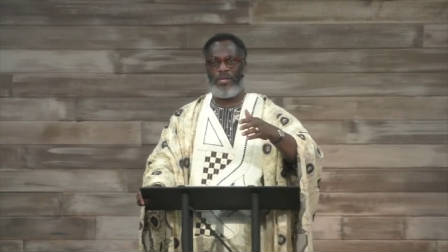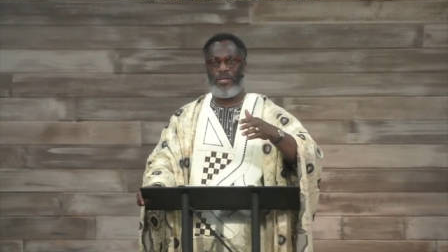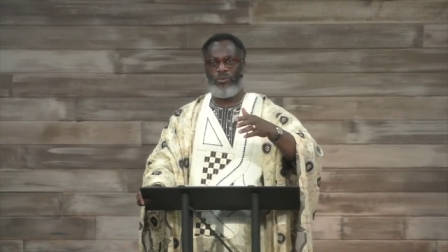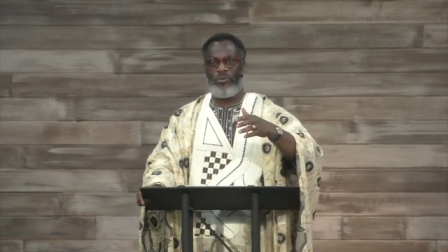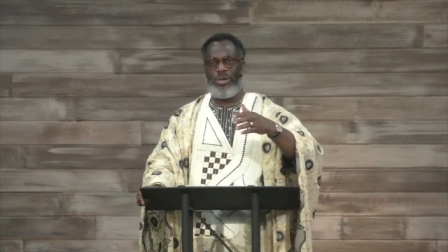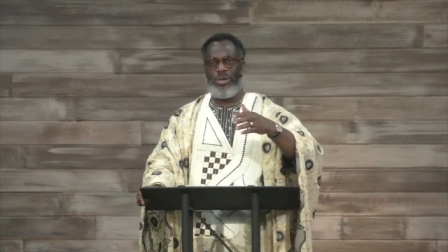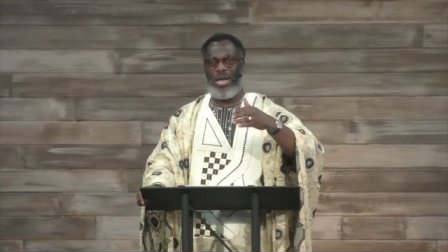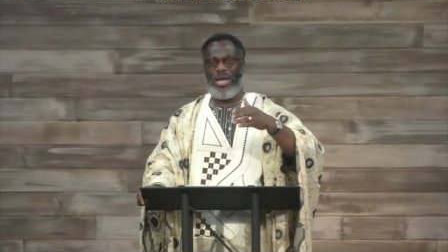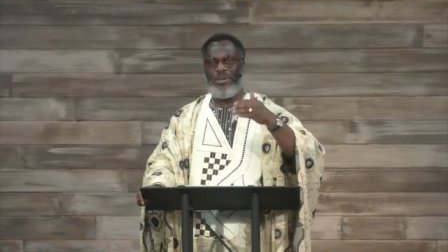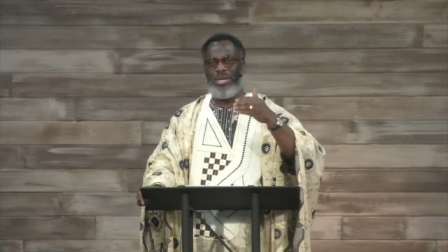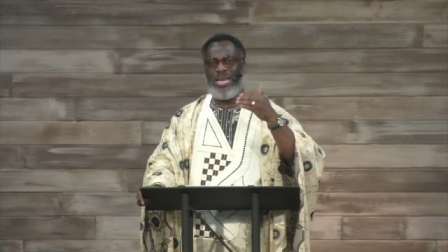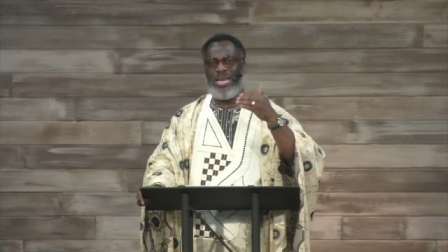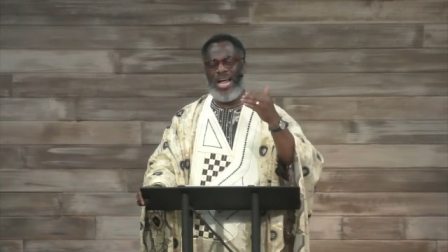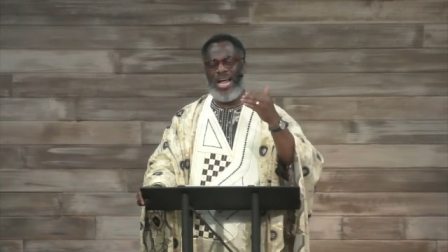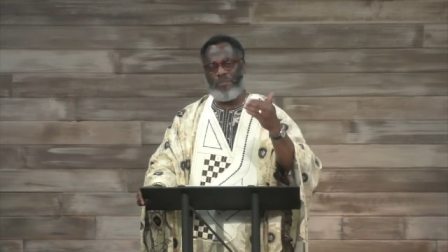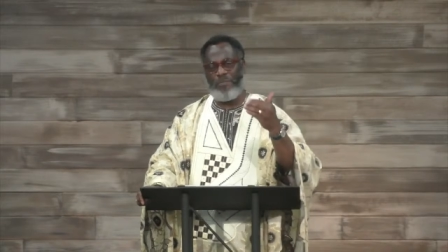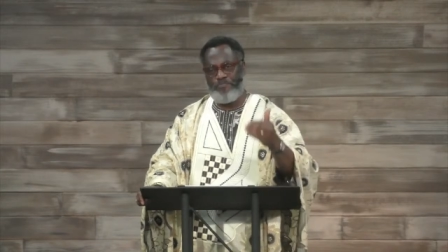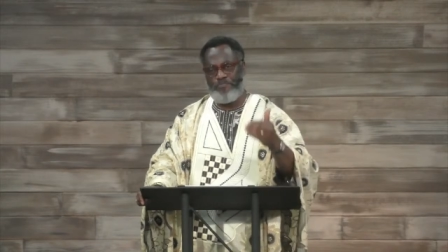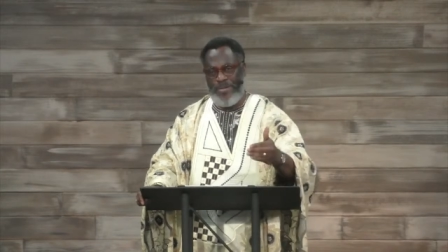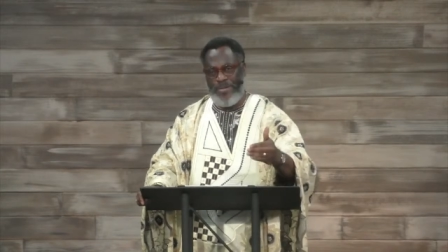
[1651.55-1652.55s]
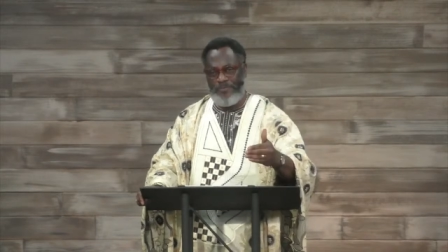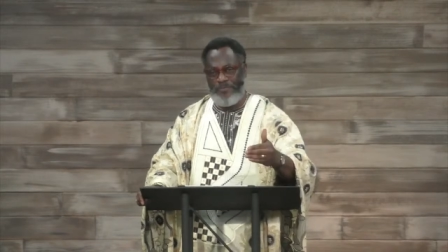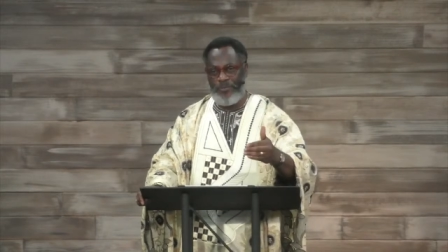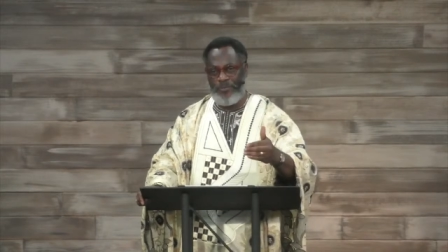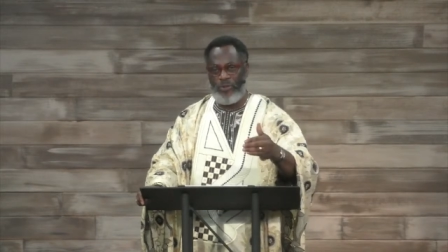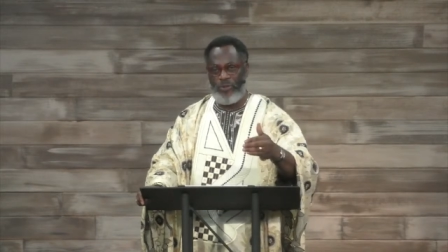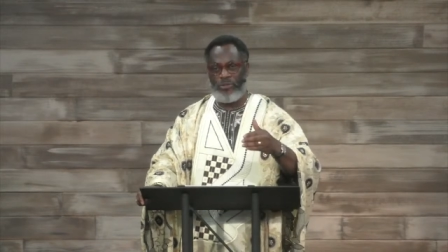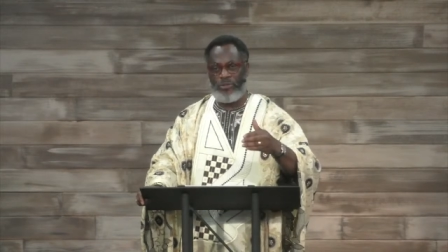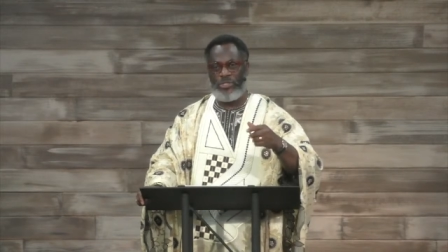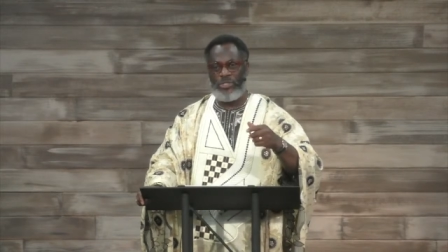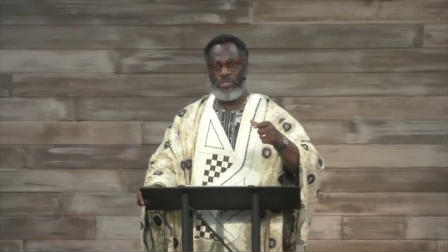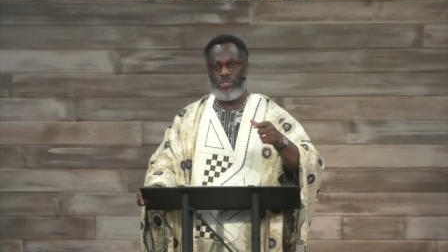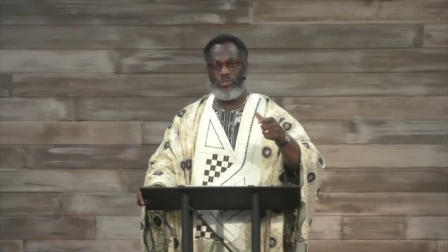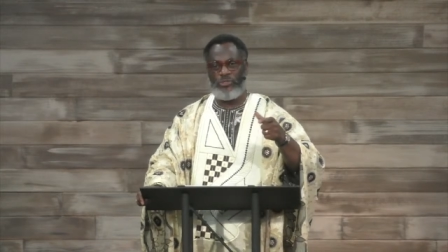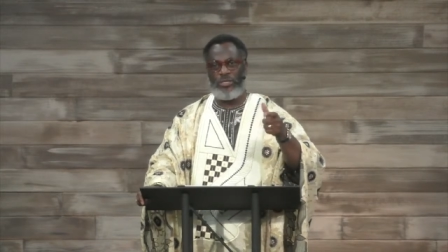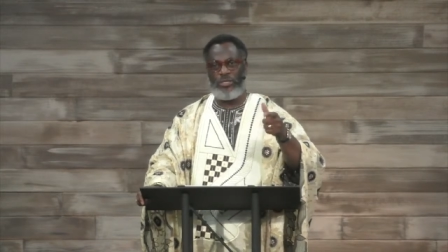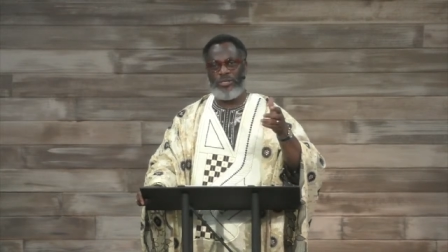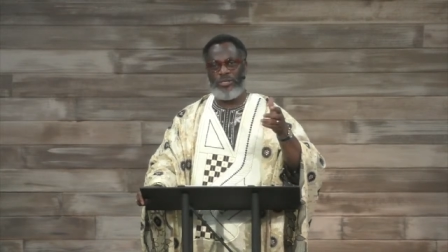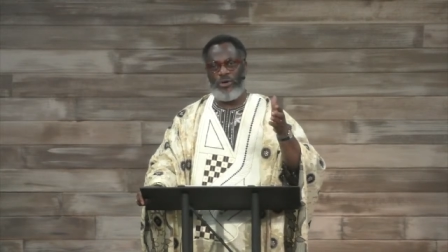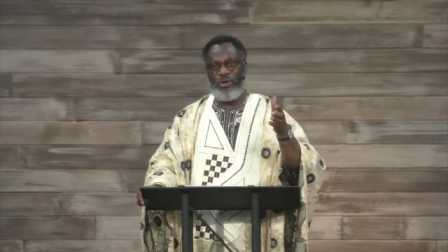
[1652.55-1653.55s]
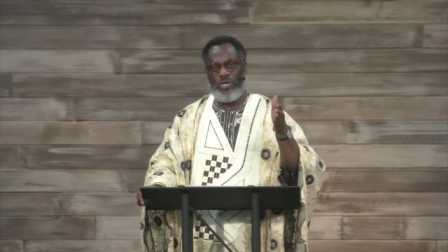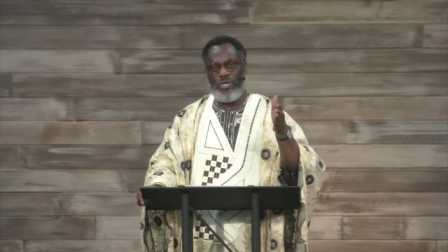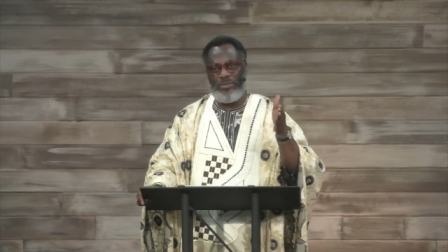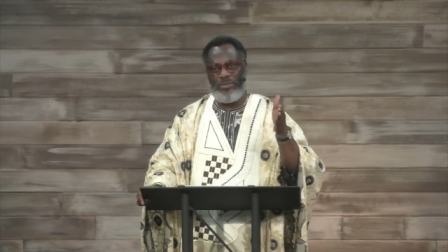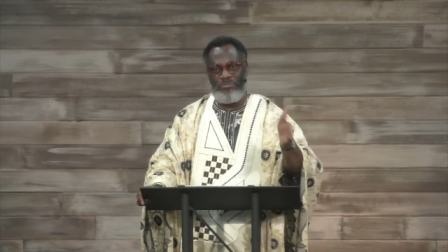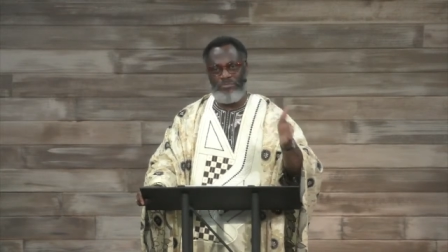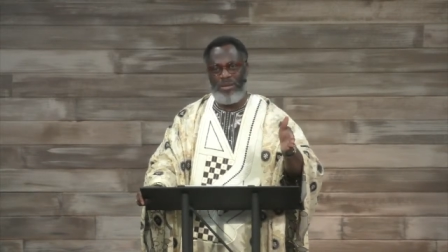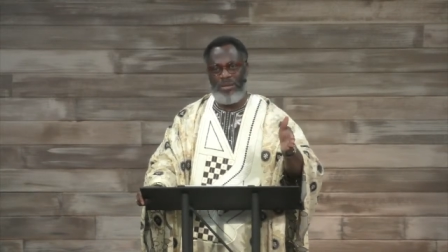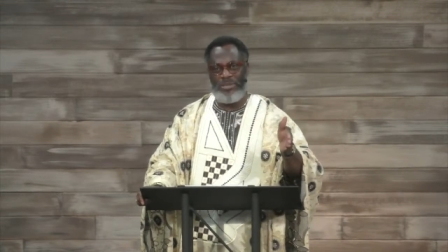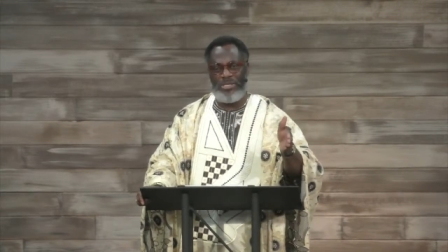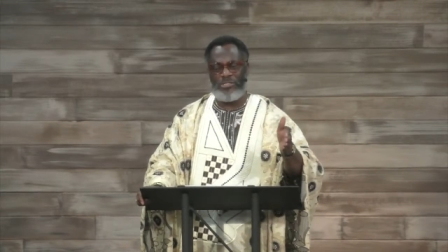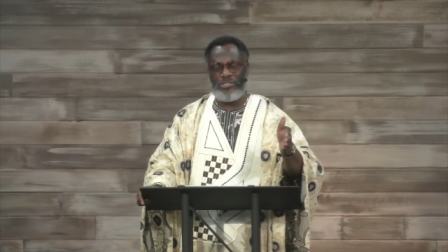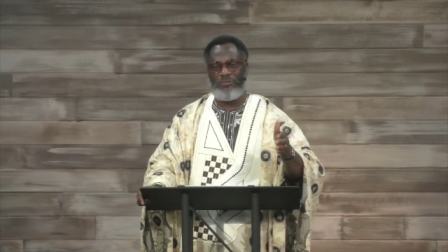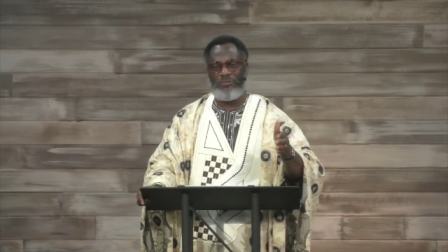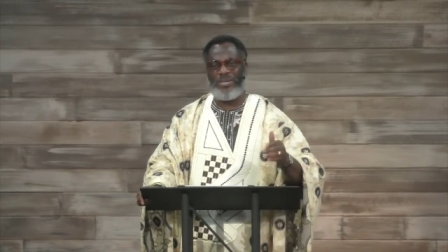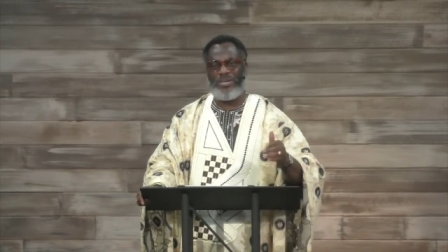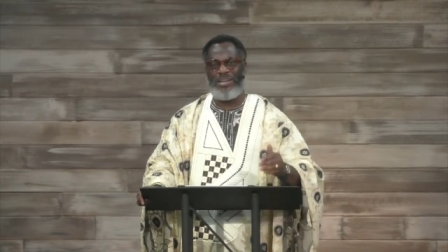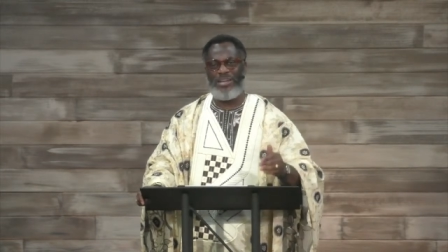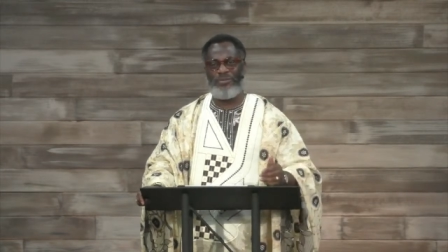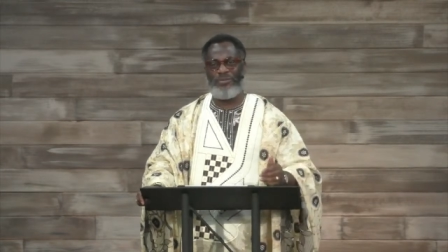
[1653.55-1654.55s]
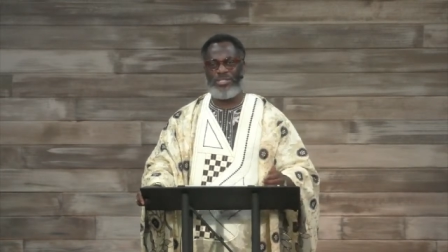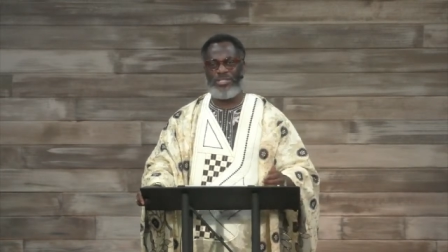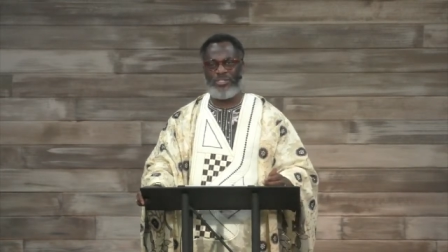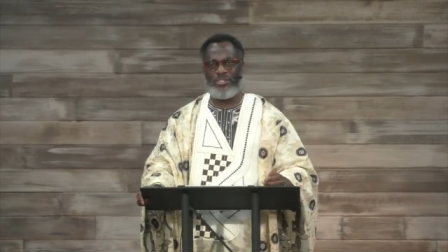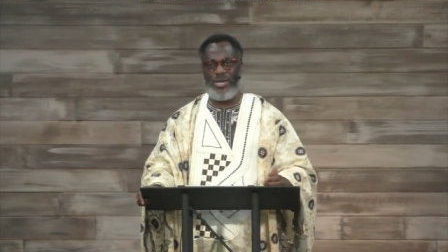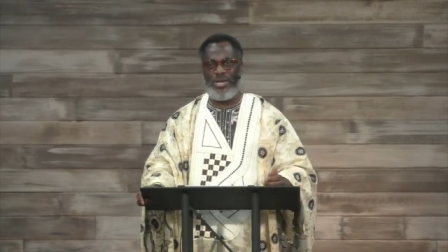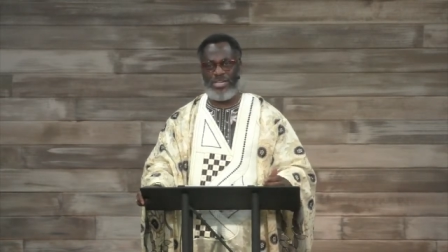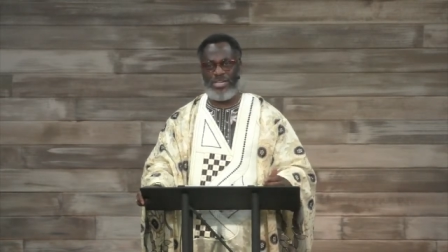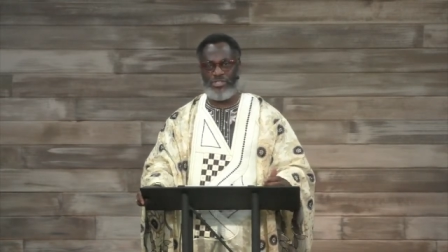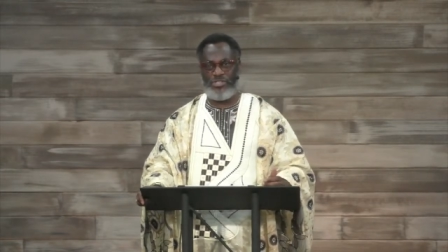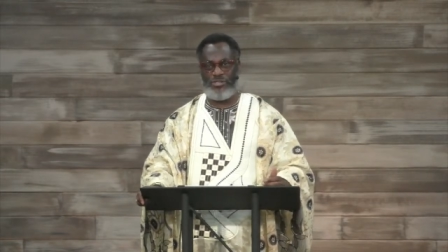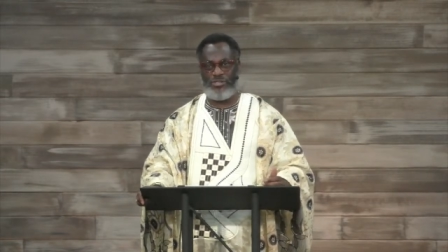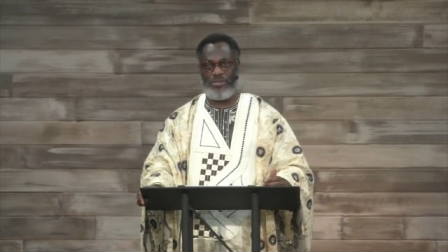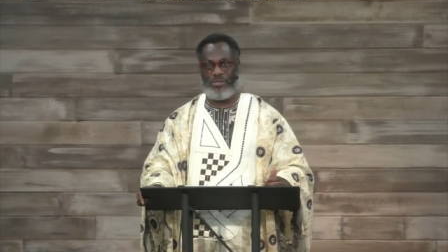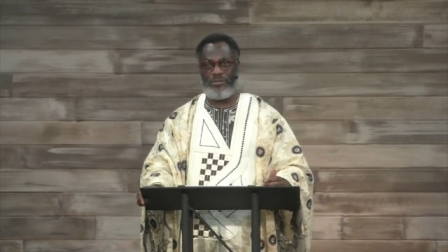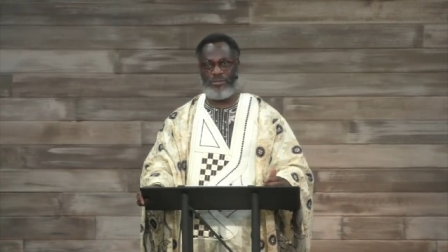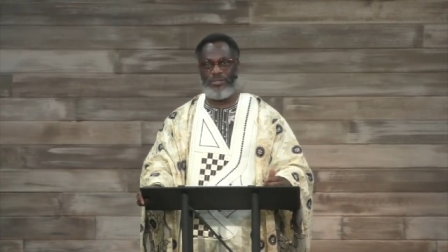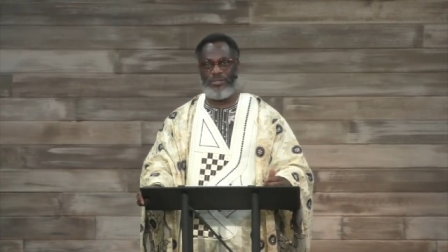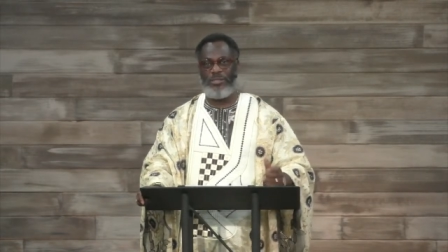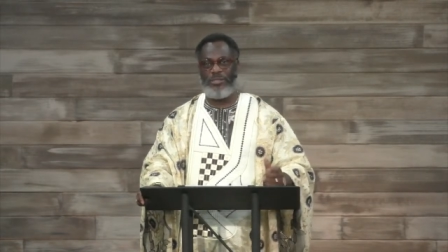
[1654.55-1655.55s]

When I mean our people, not only members of Life International,